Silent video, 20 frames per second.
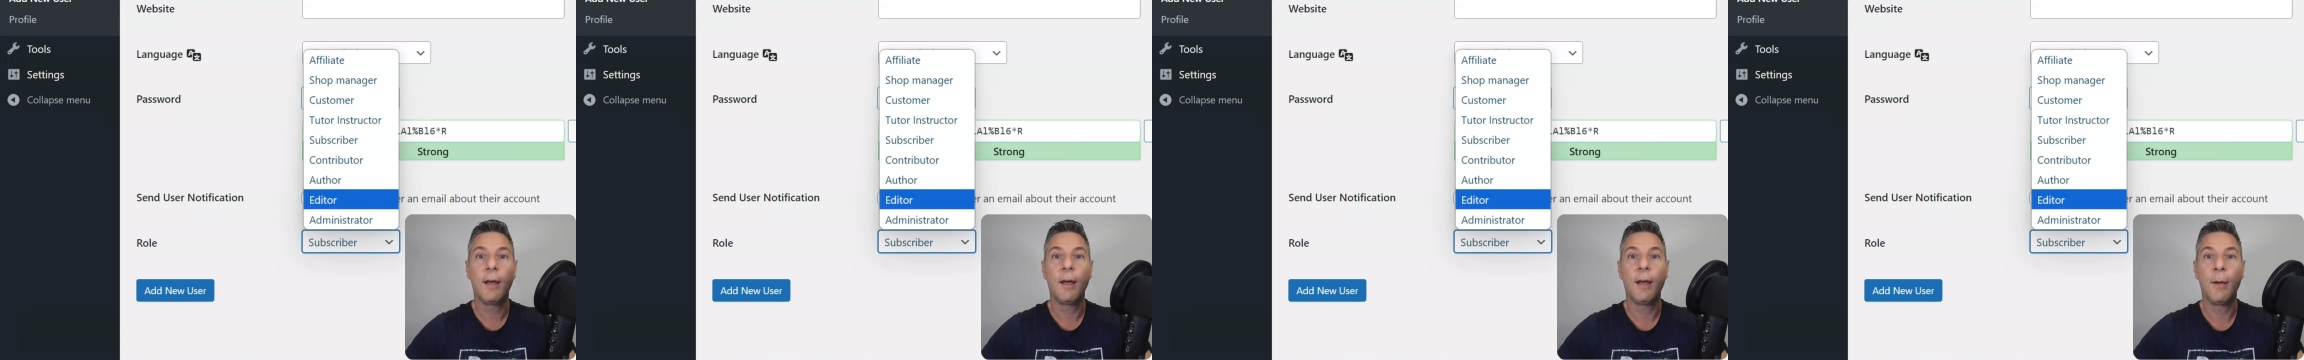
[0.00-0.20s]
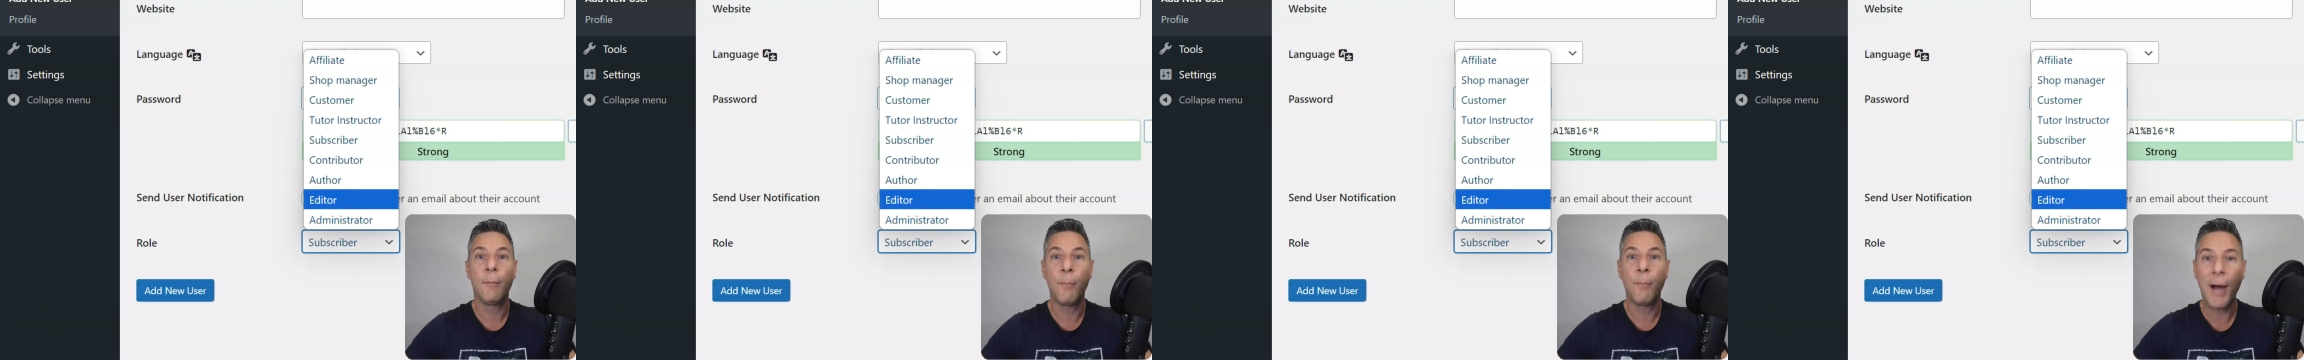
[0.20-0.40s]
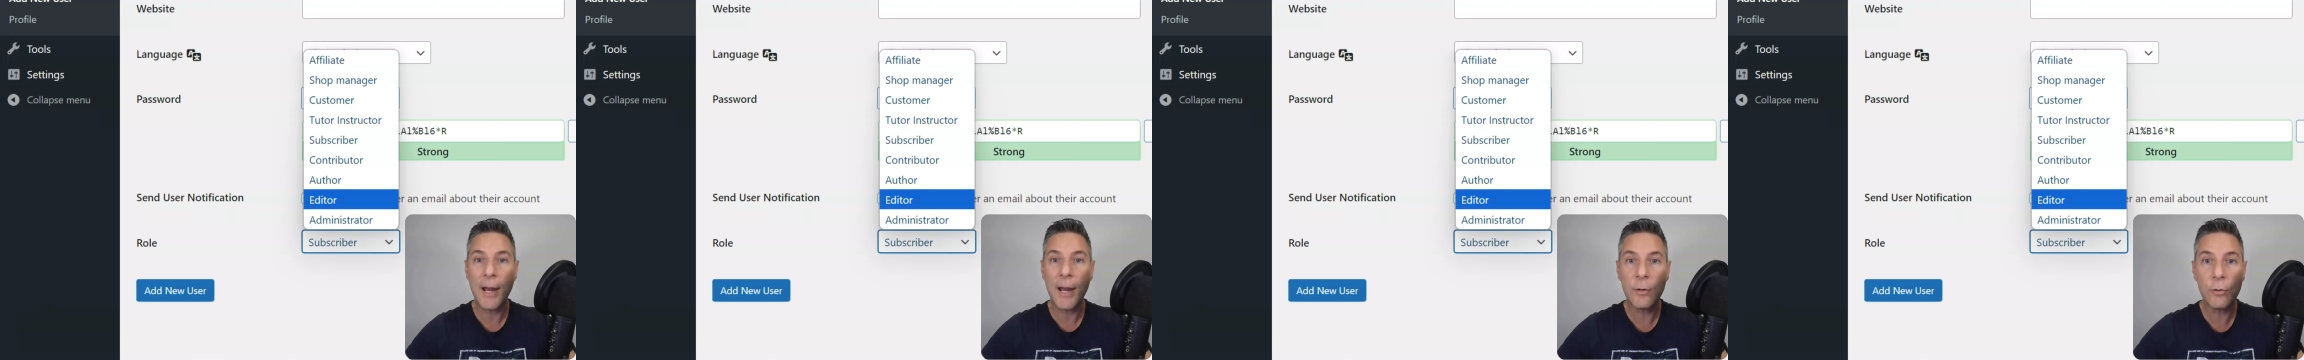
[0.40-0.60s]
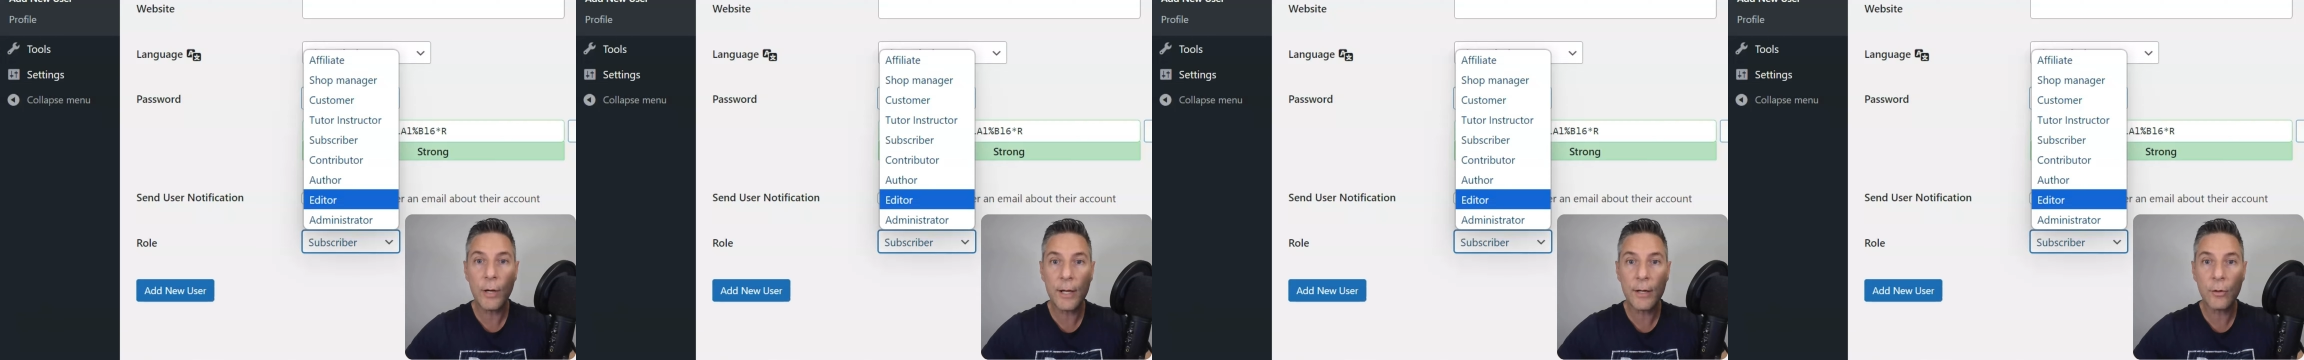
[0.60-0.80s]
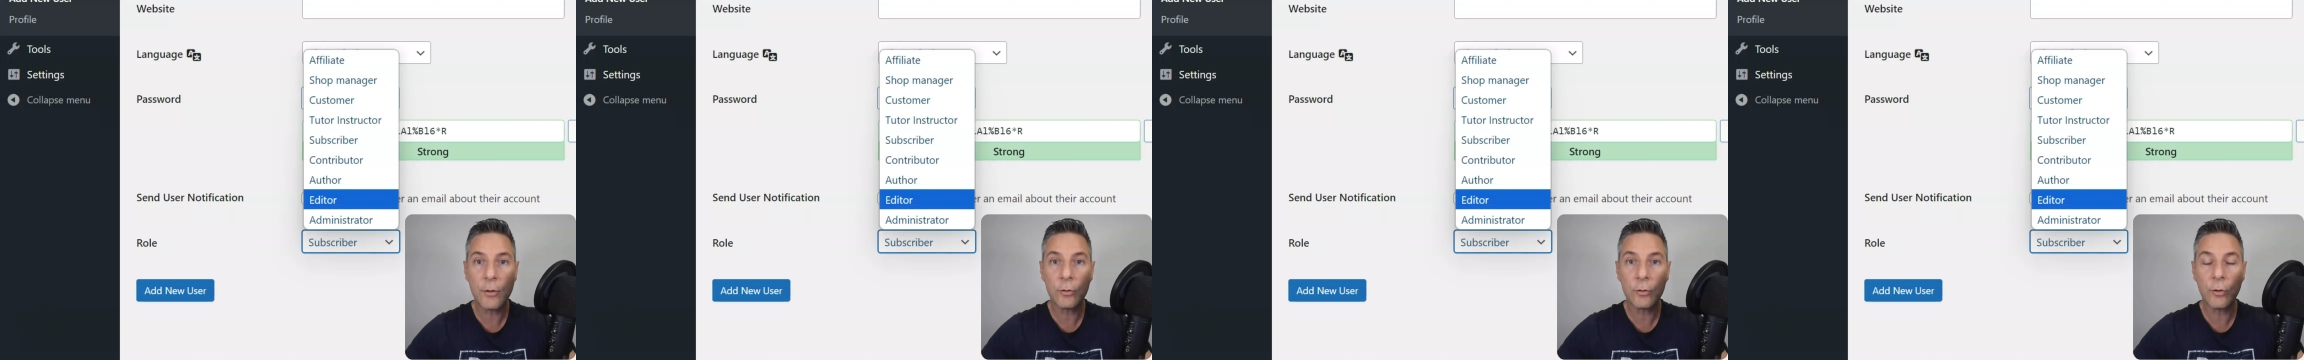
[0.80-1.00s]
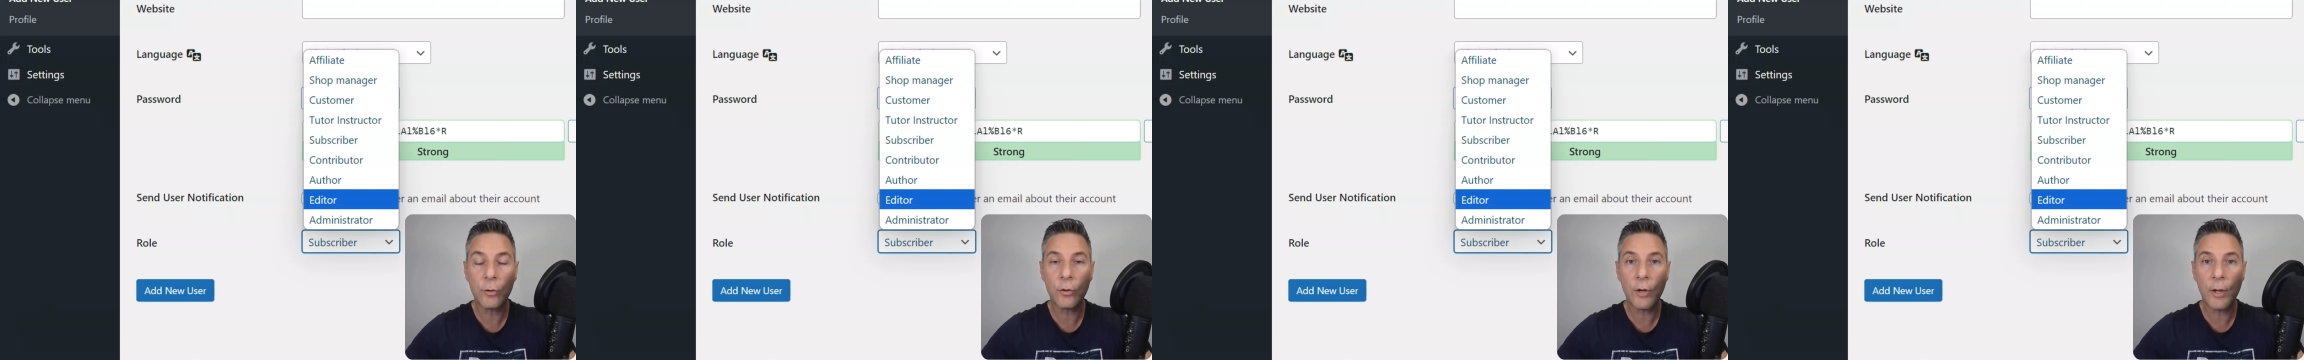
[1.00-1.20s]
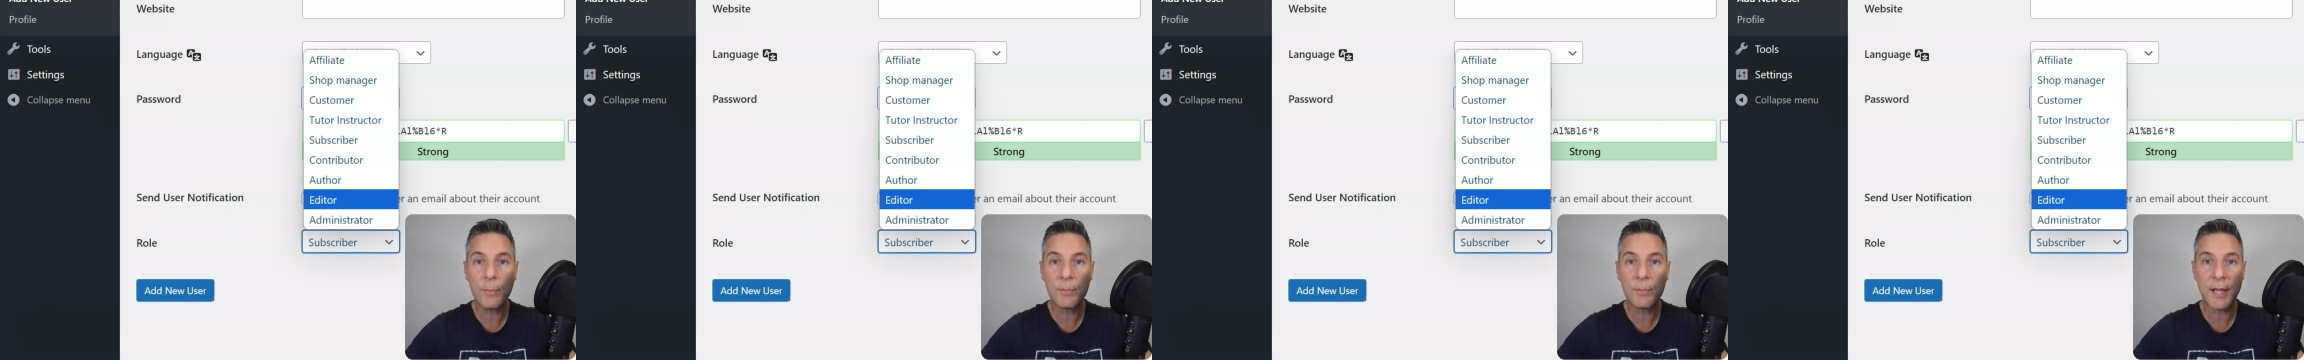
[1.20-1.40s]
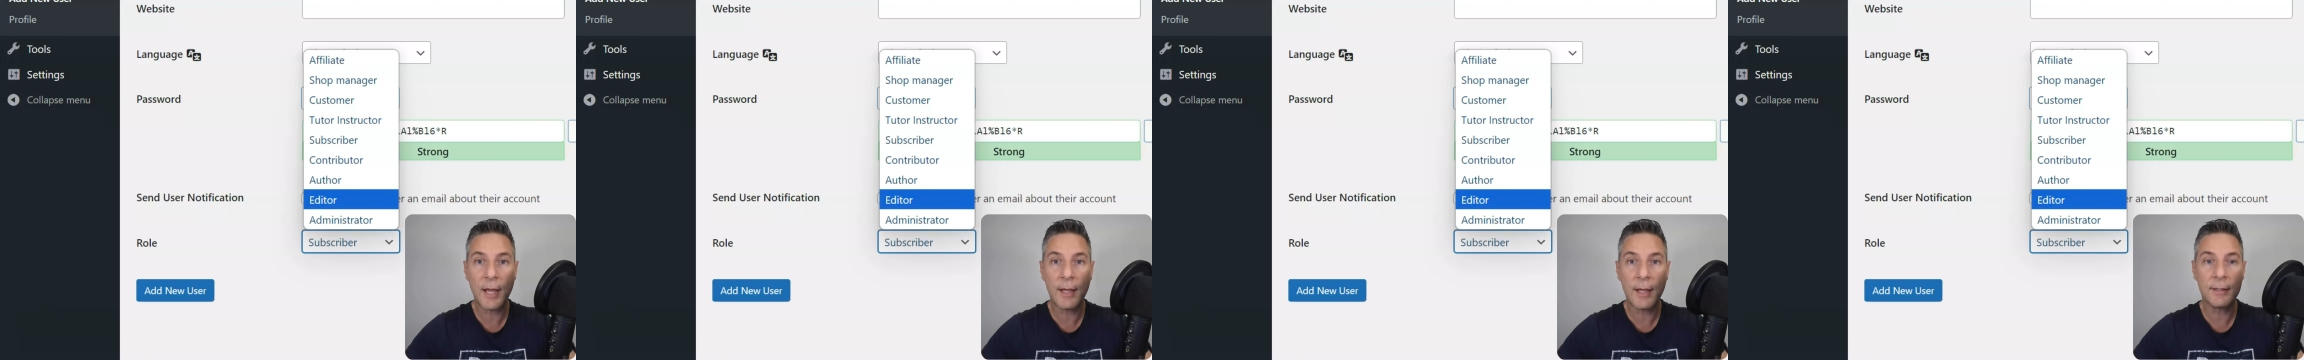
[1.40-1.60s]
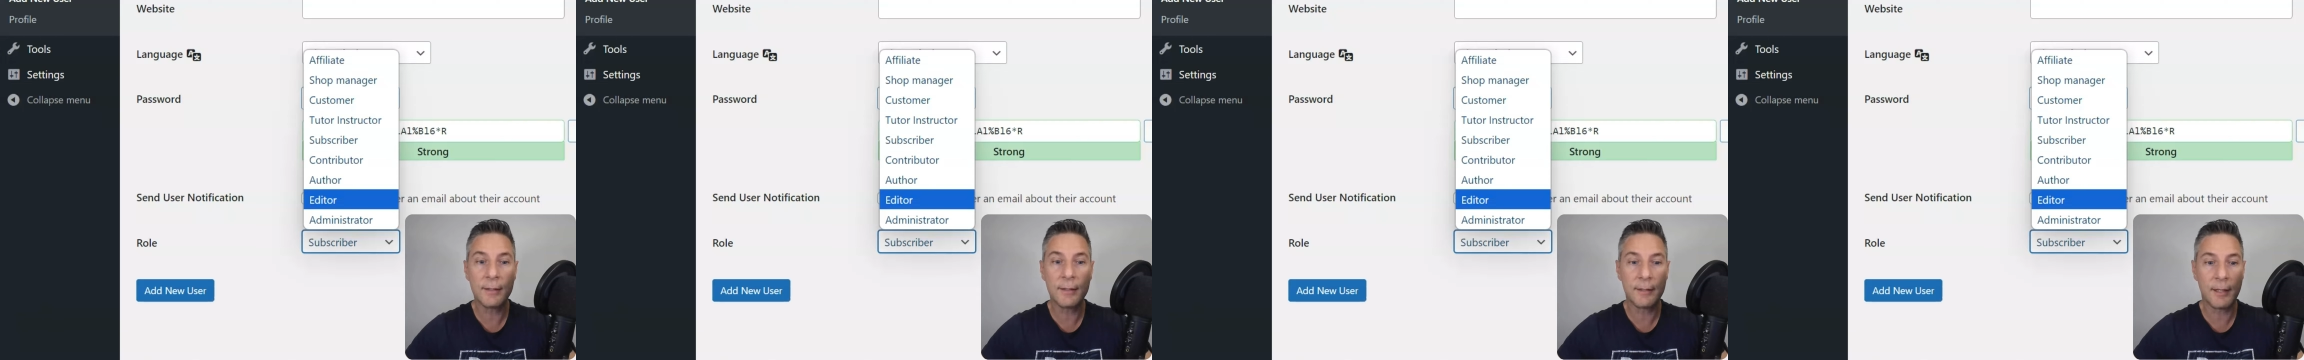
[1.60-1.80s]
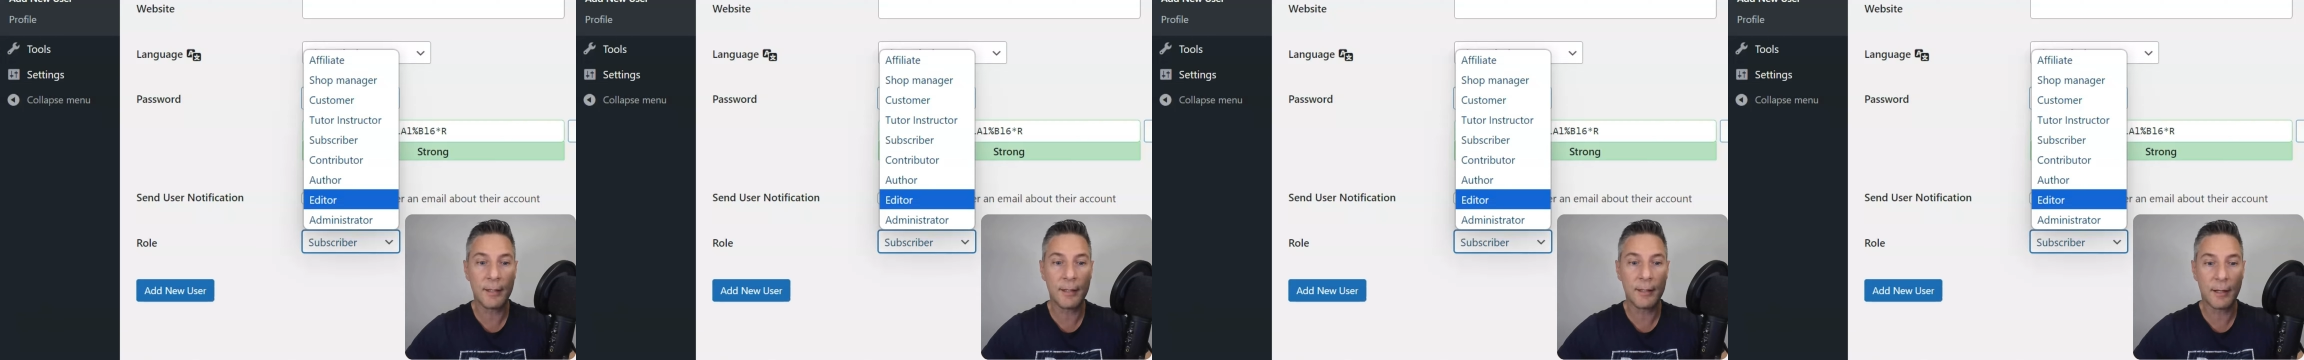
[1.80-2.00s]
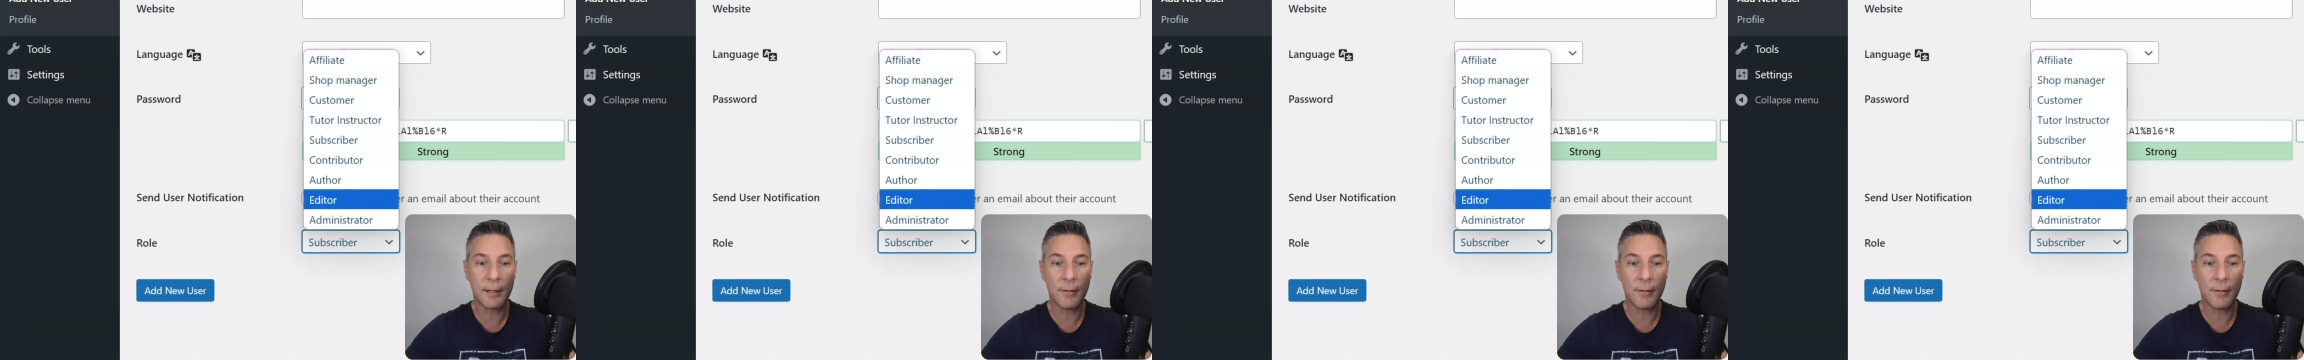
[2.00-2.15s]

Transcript: malware on your website and